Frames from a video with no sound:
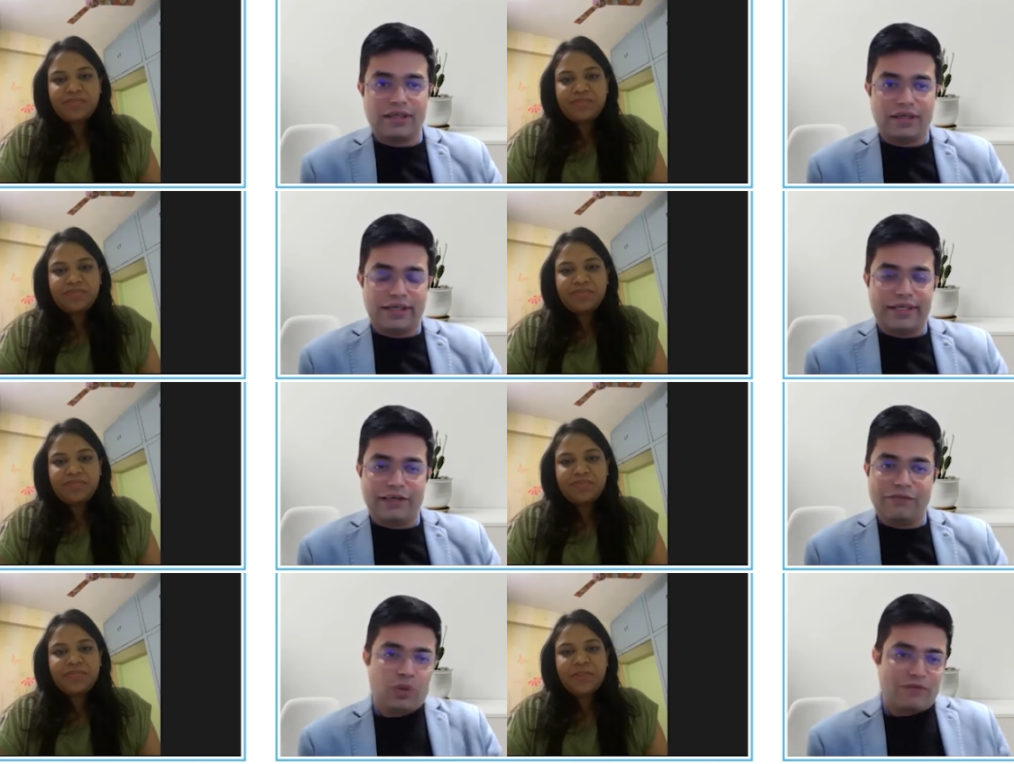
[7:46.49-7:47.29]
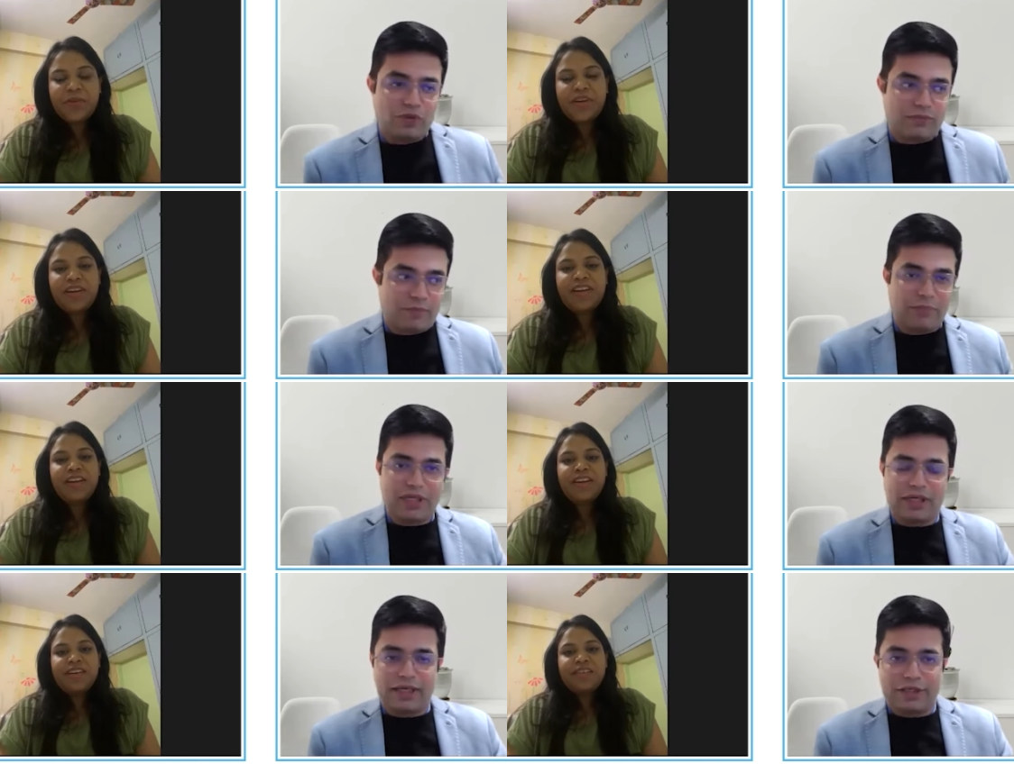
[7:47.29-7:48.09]
Speaker 1: Like if you have to
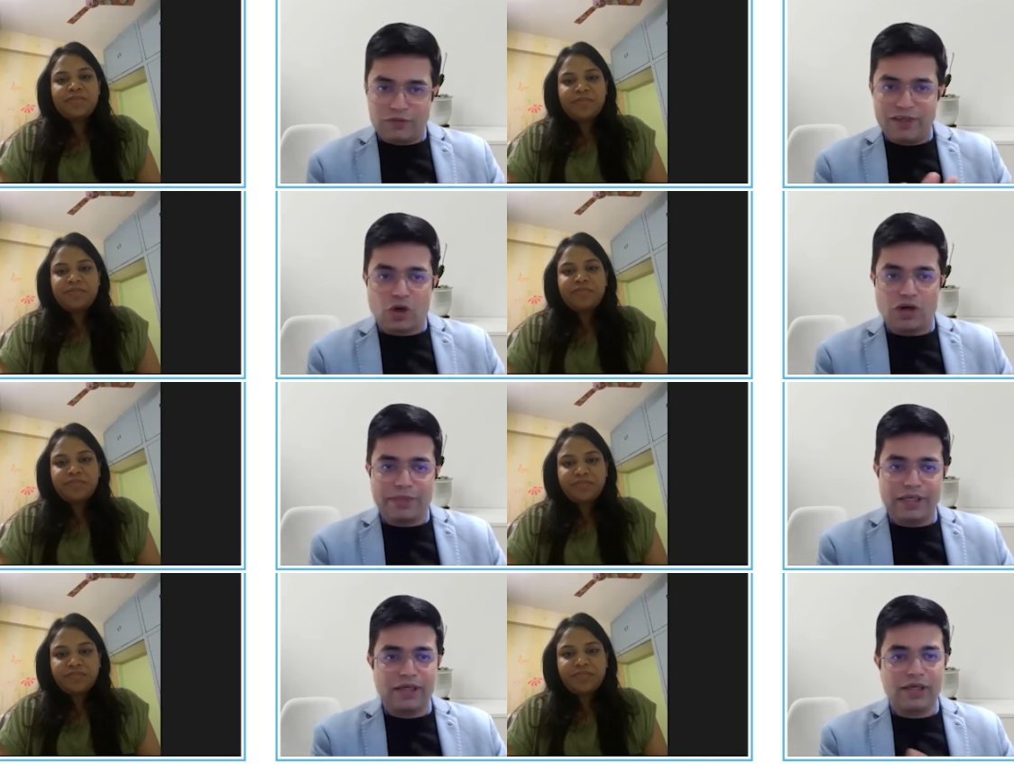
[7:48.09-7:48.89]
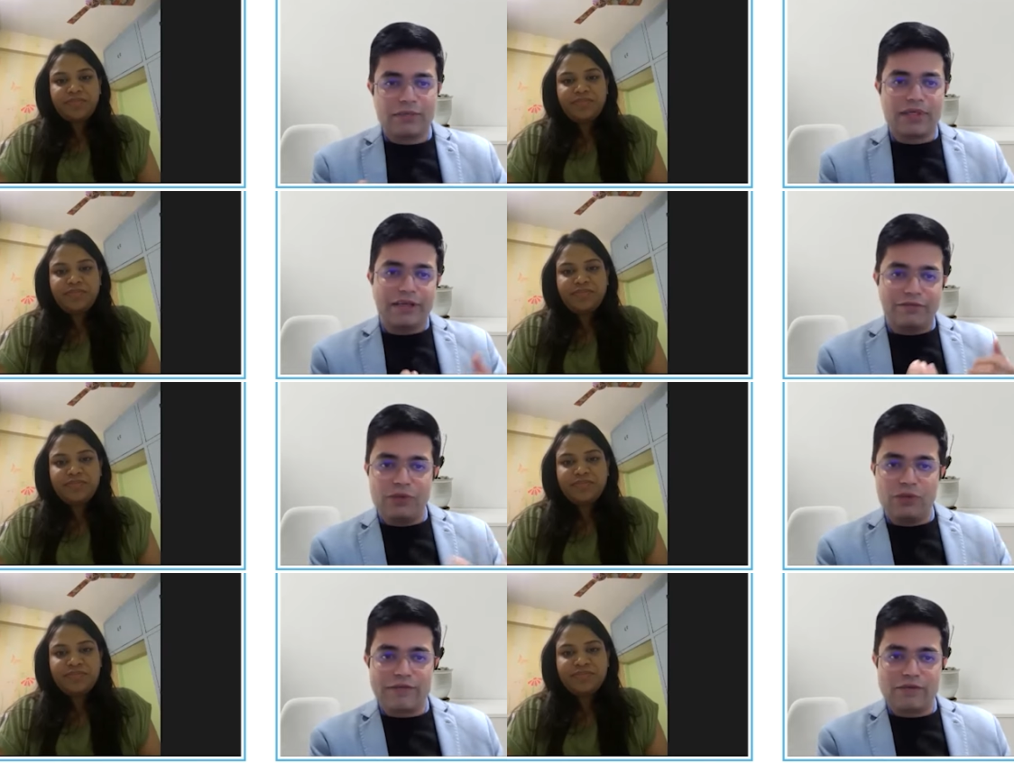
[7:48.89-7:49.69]
prepare again, you will not be. But if
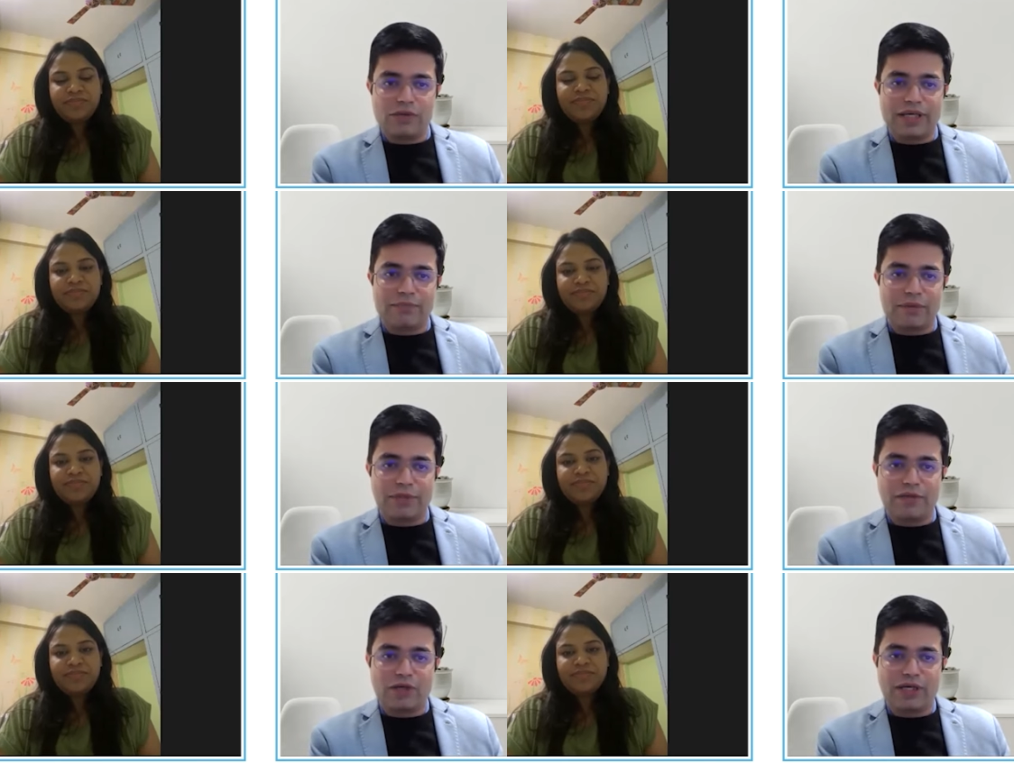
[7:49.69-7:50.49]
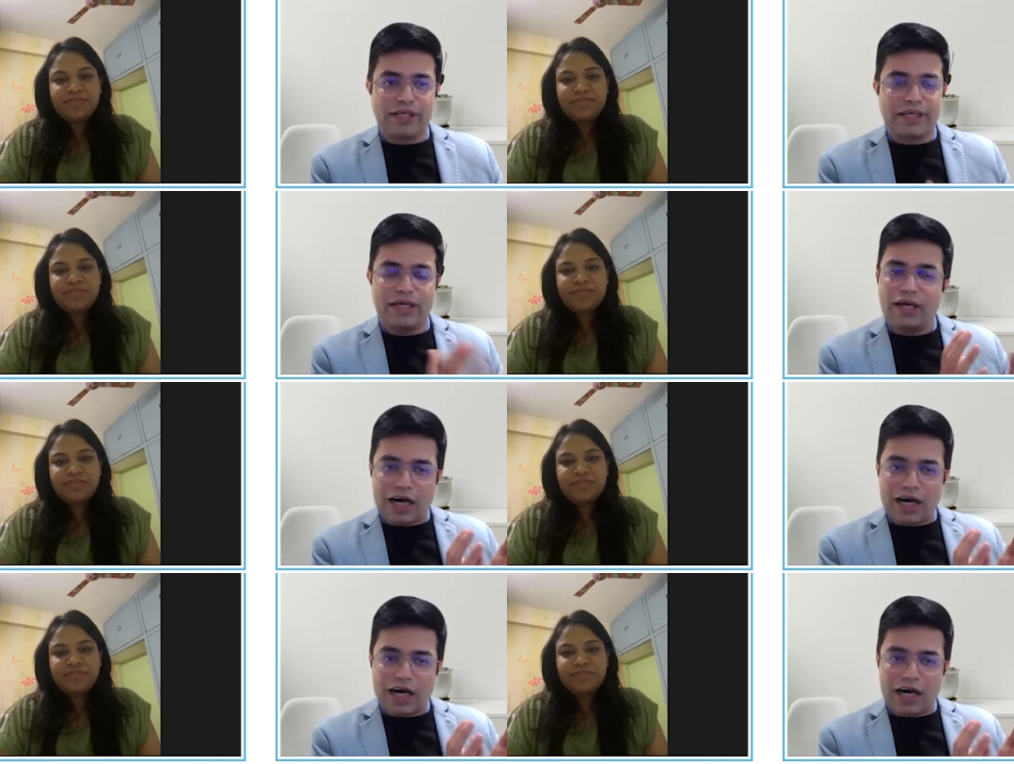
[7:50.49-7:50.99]
you have to like prepare for INI,